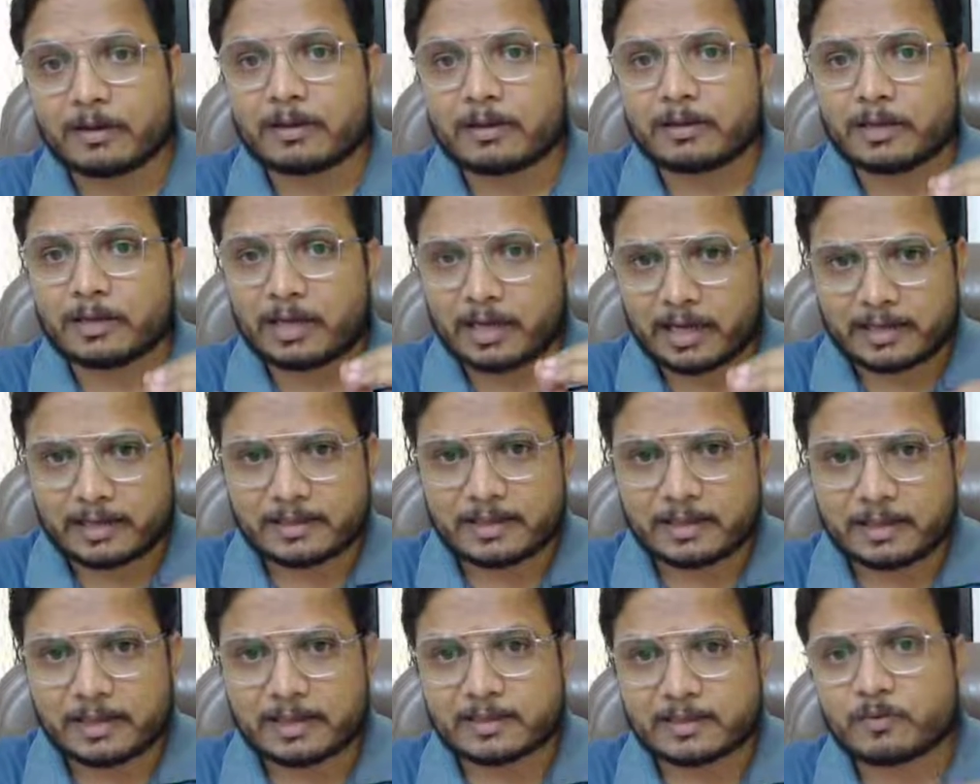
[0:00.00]
The
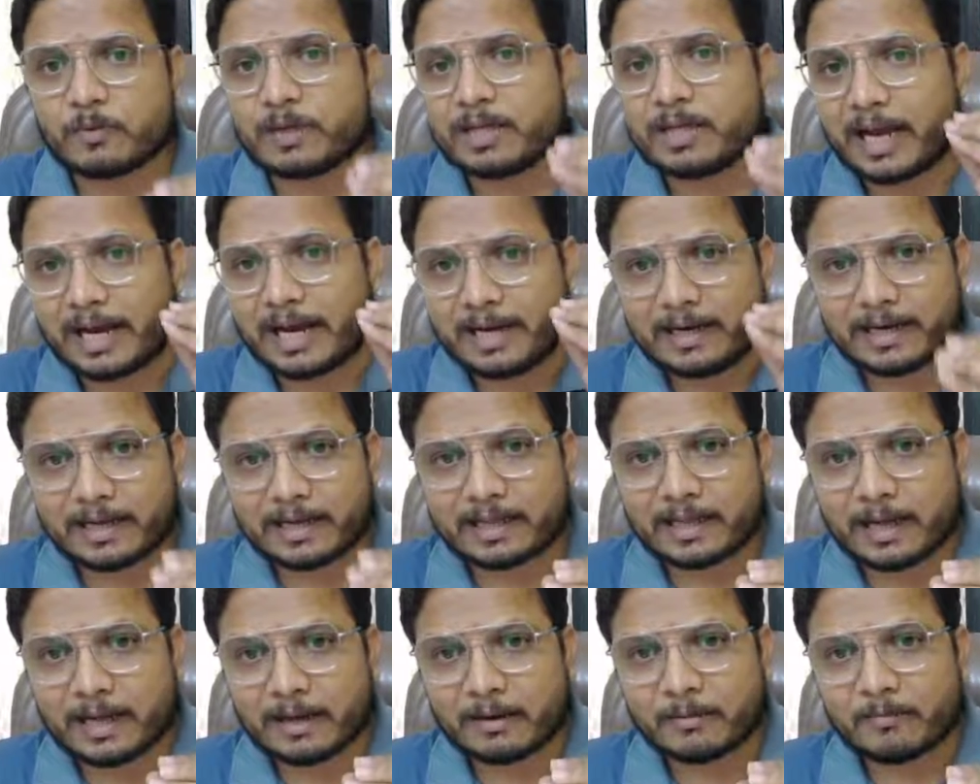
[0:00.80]
reason is with
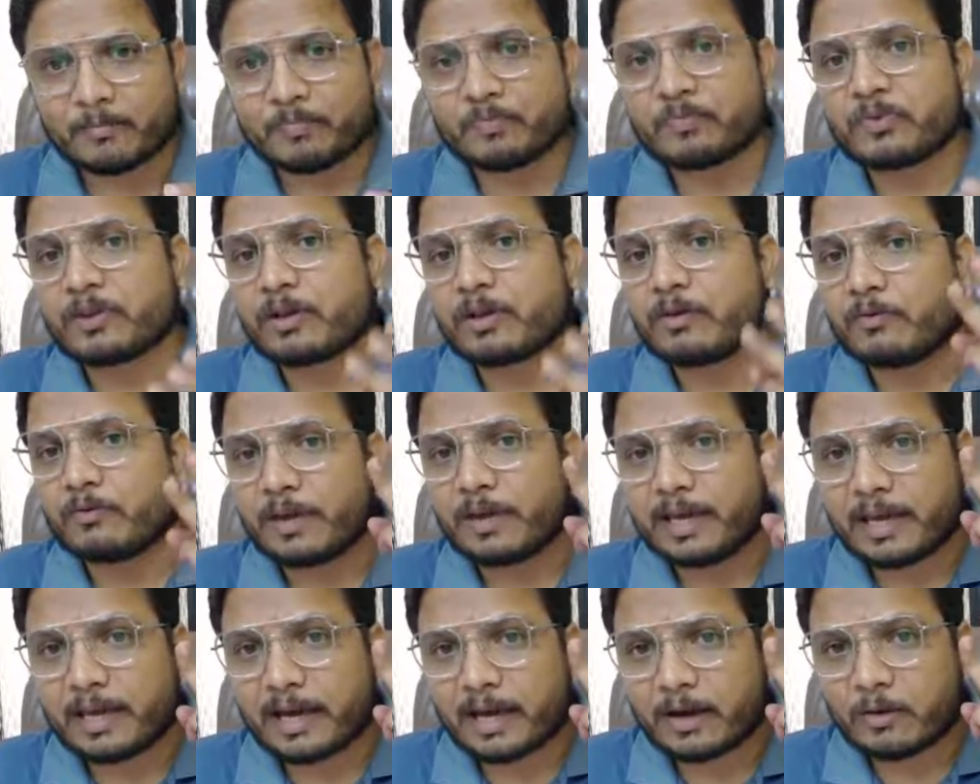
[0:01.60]
antenna,
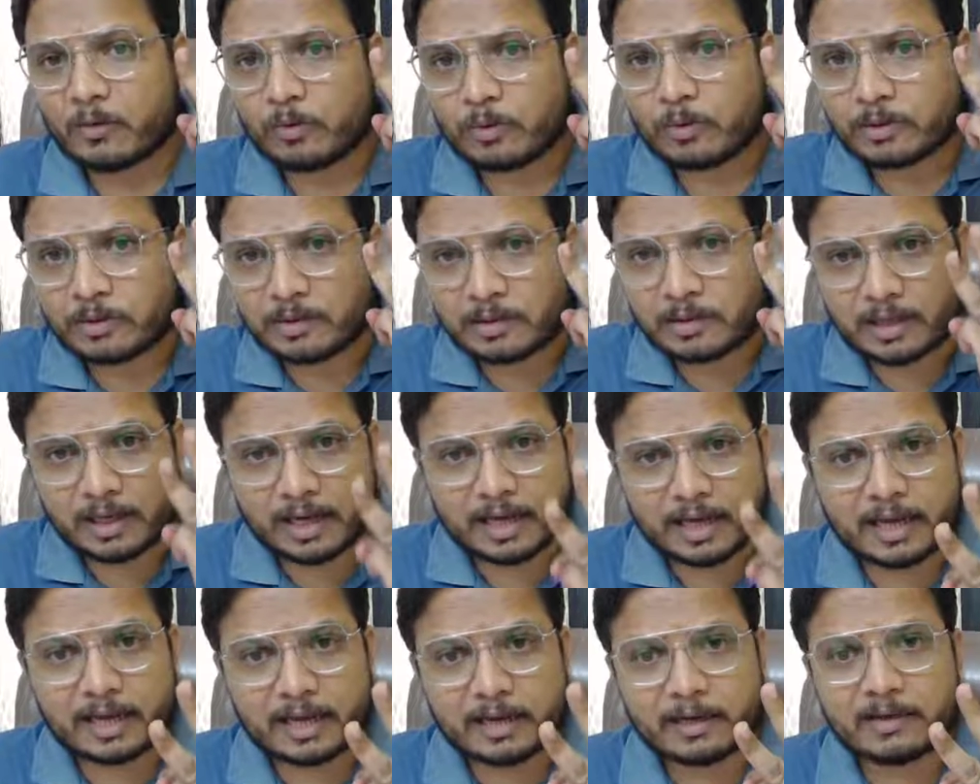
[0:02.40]
we have
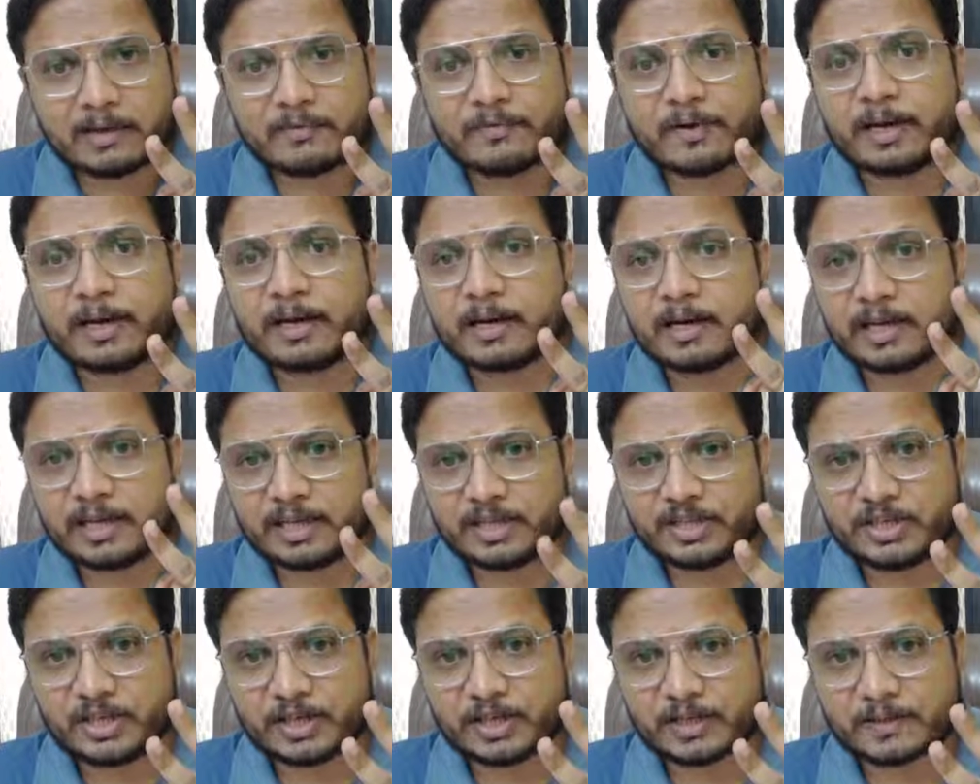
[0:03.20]
three different
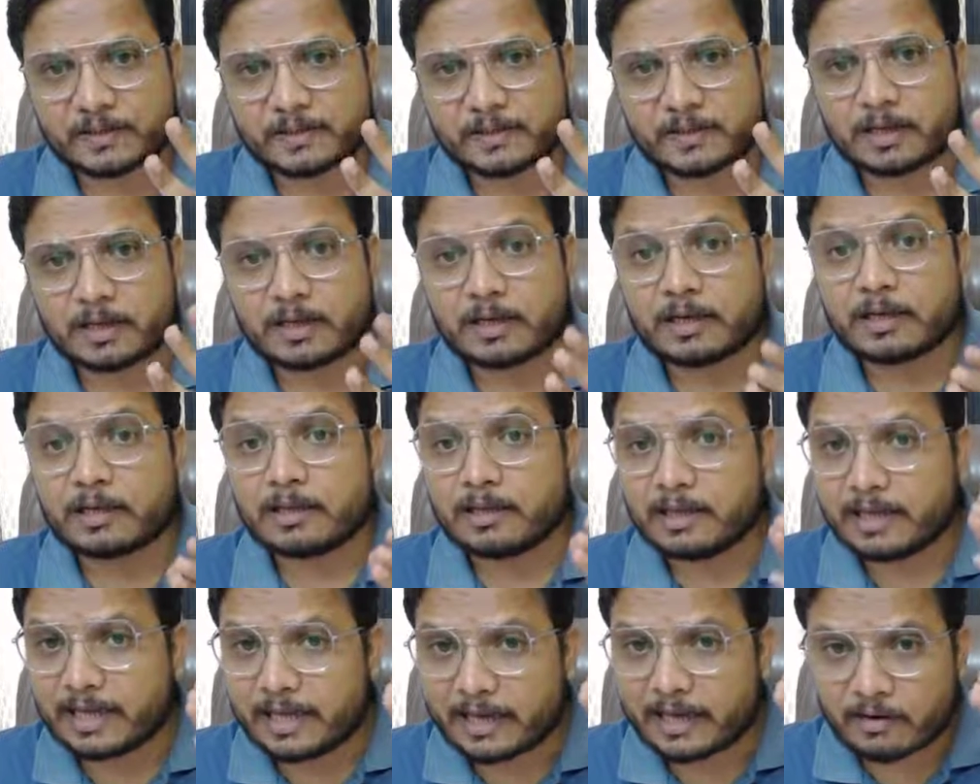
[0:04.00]
regions
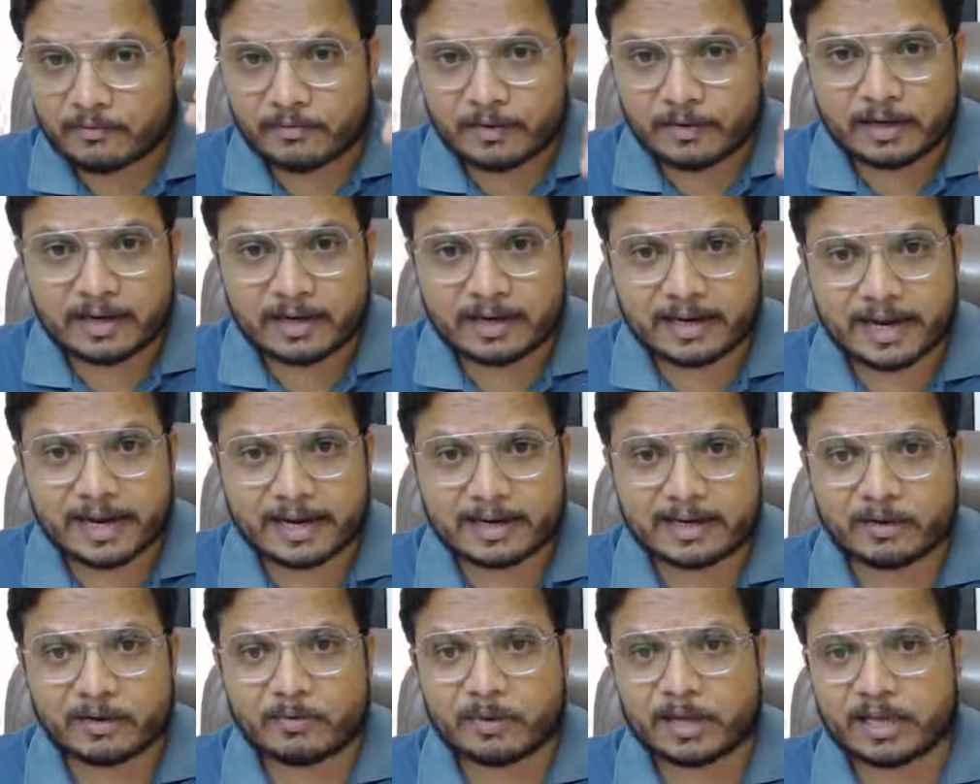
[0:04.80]
near field
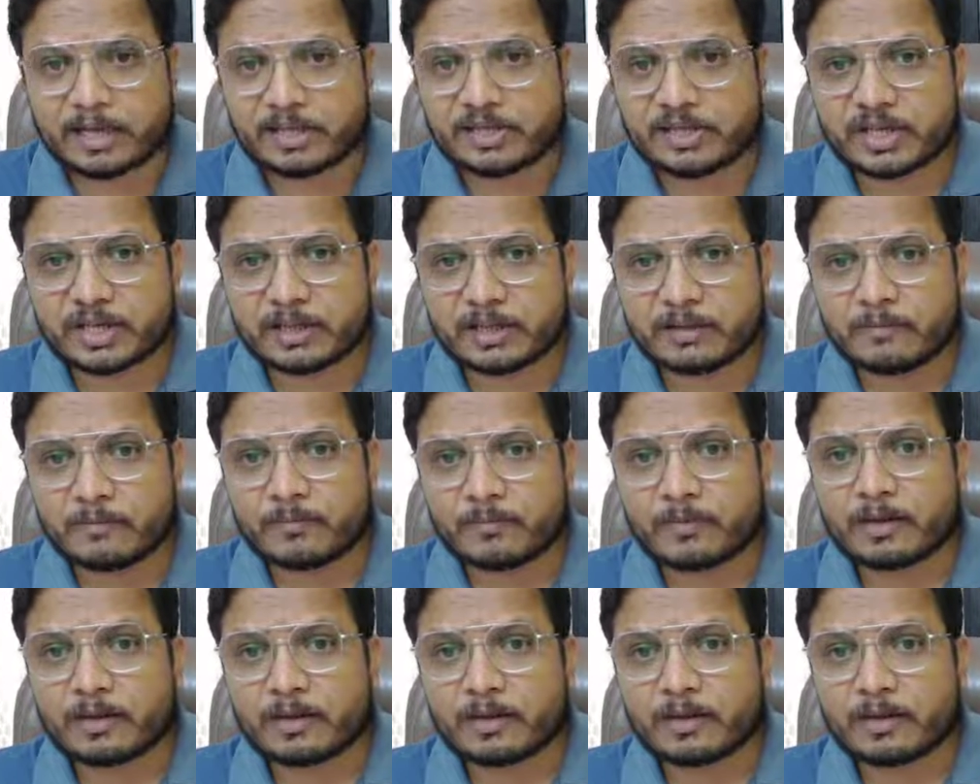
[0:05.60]
reactive region,